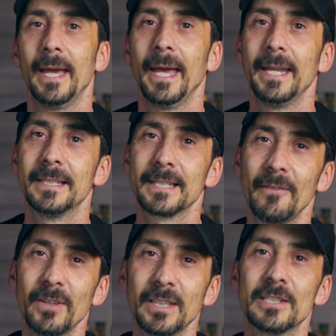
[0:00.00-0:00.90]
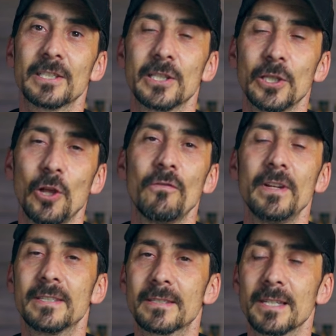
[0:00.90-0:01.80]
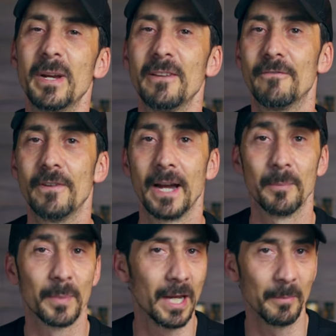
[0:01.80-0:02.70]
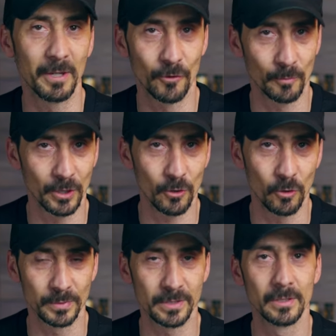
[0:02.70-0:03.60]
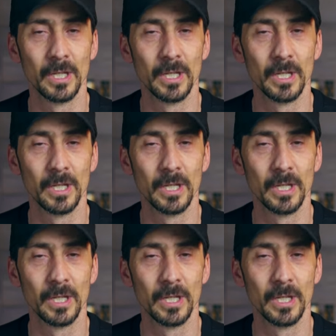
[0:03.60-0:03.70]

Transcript: and it's having this lovely summery vibe coming from the rums.